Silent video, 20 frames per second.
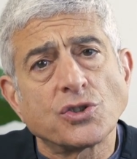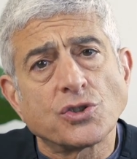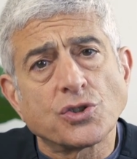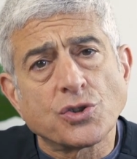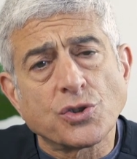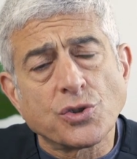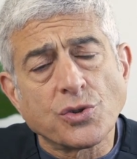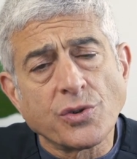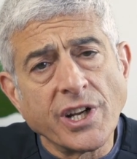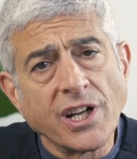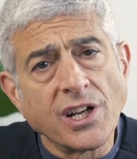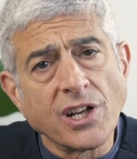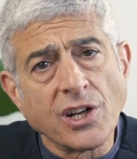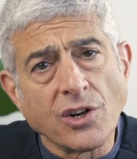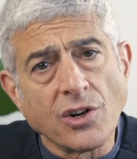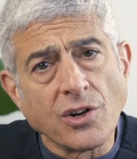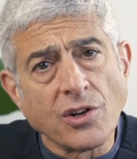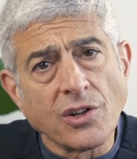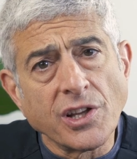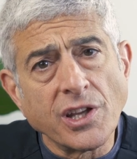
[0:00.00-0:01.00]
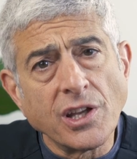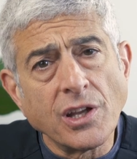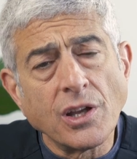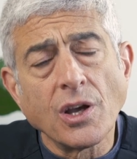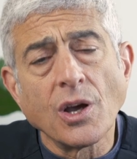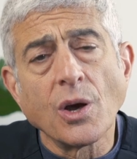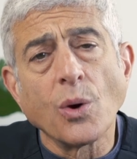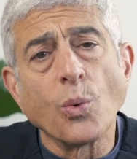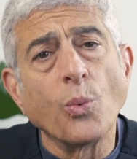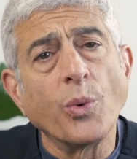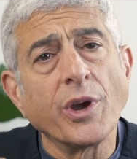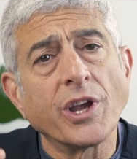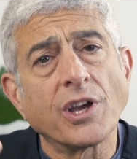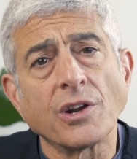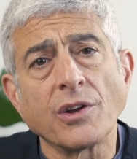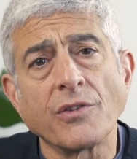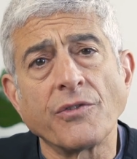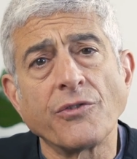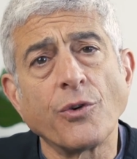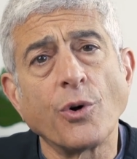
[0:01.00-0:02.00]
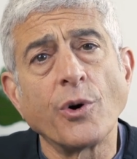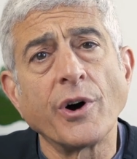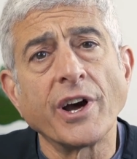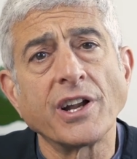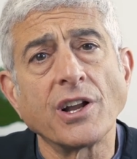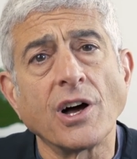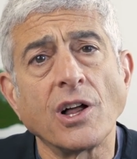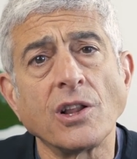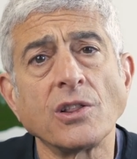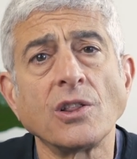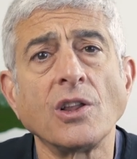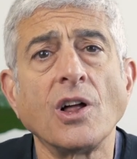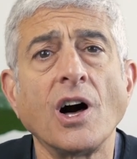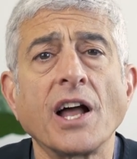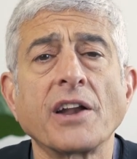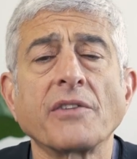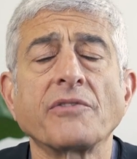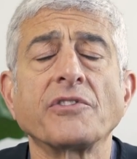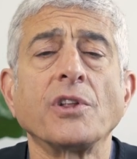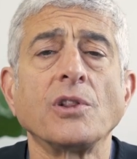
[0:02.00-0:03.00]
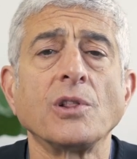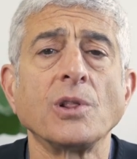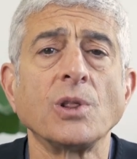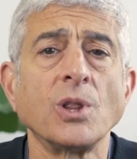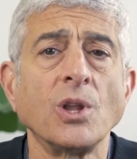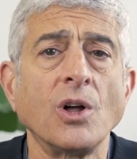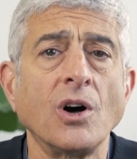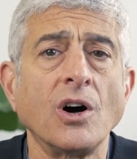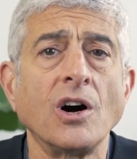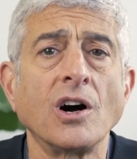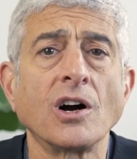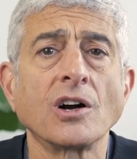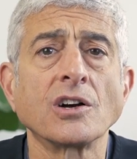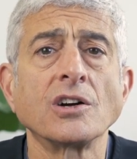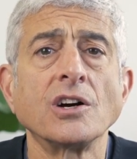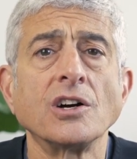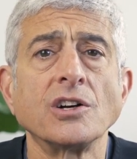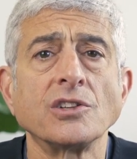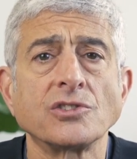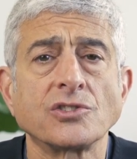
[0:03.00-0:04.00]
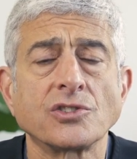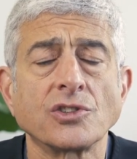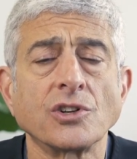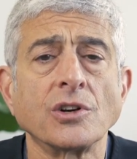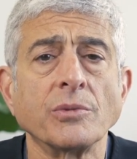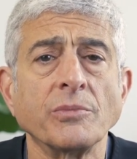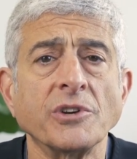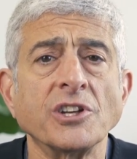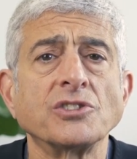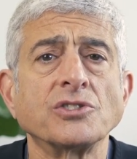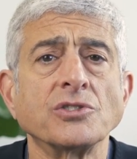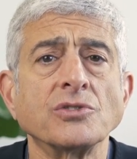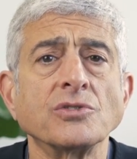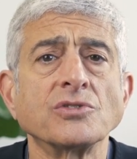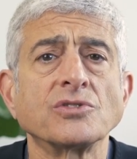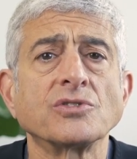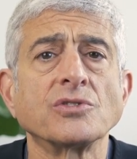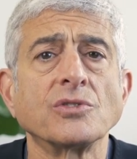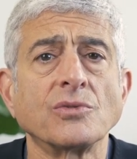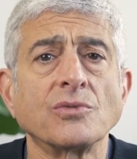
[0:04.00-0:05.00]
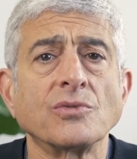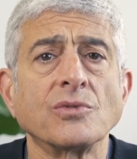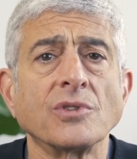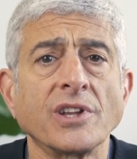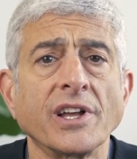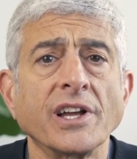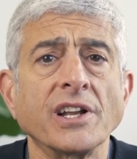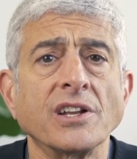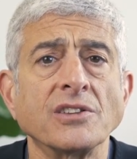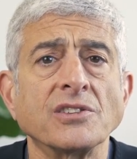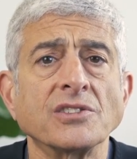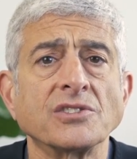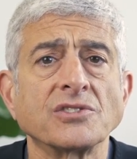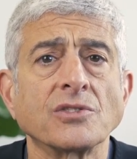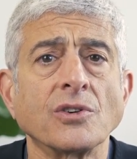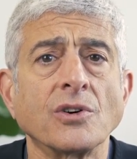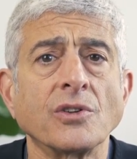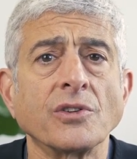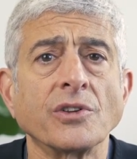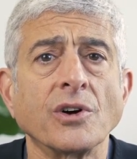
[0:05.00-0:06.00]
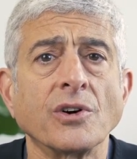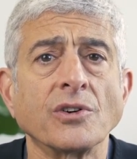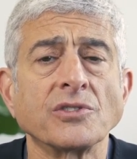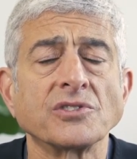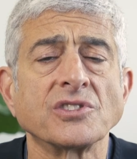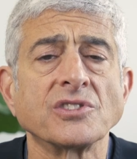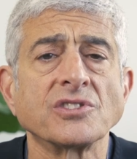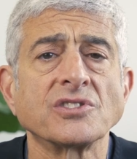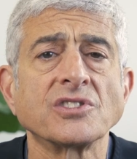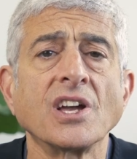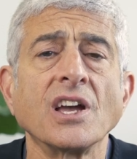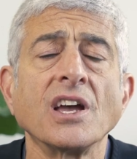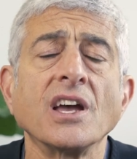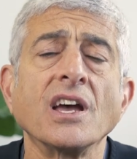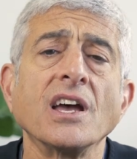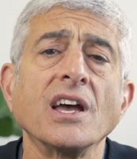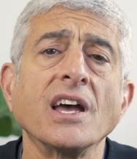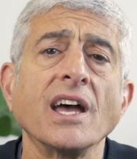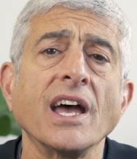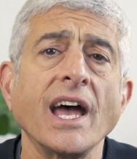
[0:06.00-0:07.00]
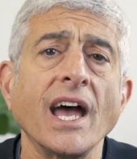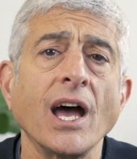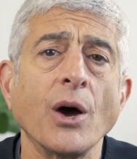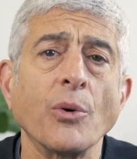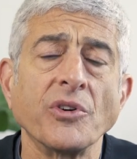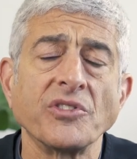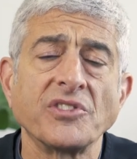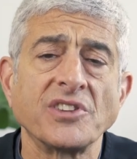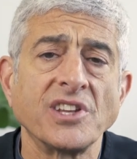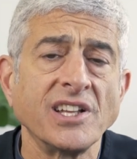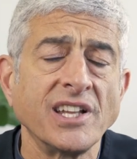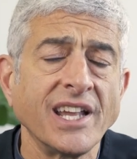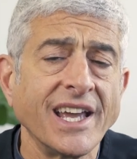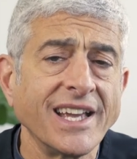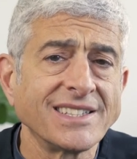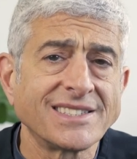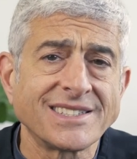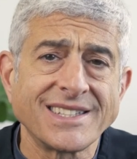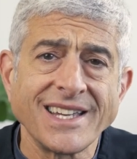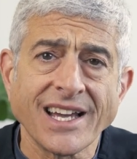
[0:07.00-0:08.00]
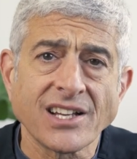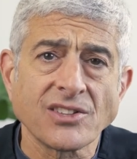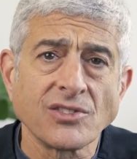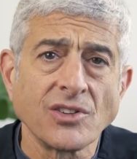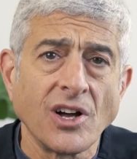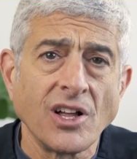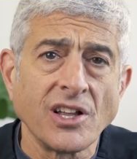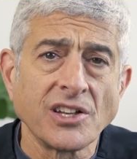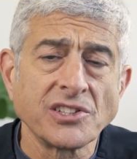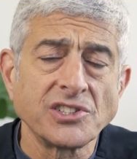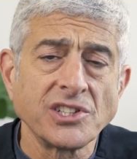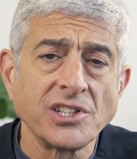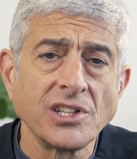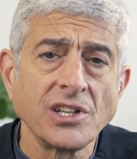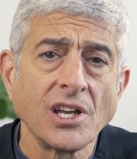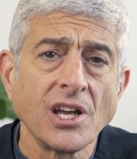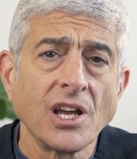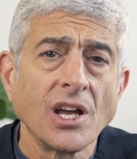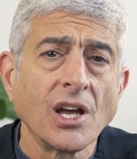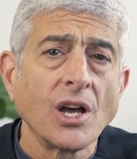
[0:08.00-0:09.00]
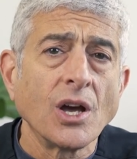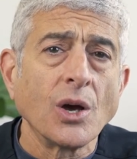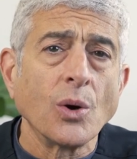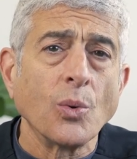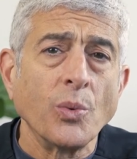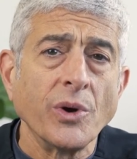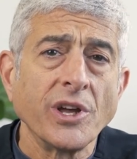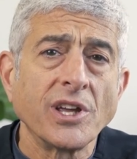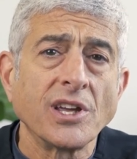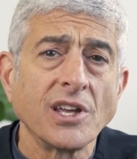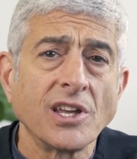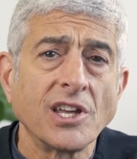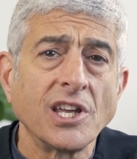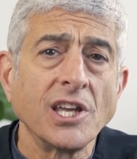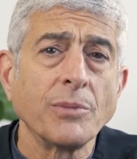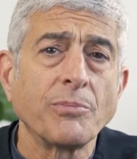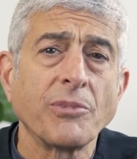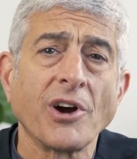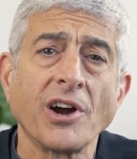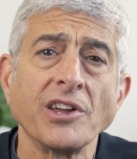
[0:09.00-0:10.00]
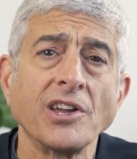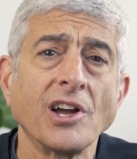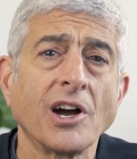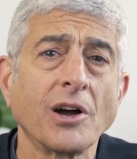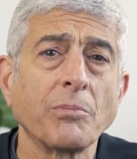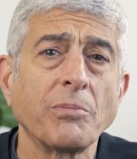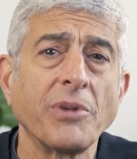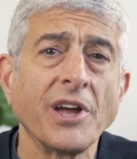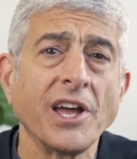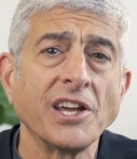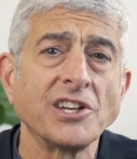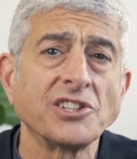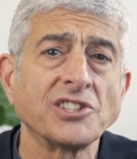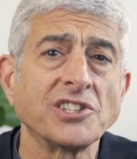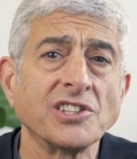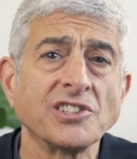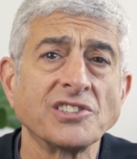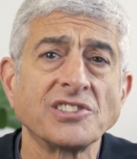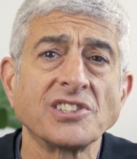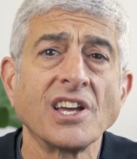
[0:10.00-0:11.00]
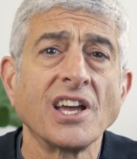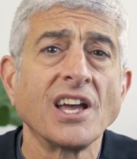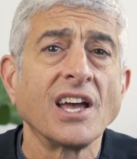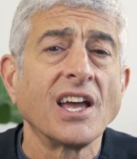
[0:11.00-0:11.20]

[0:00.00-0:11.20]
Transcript: Treat it early, we can avoid a lot of the long-term issues related to scoliosis. And with today's technology, we can keep our young patients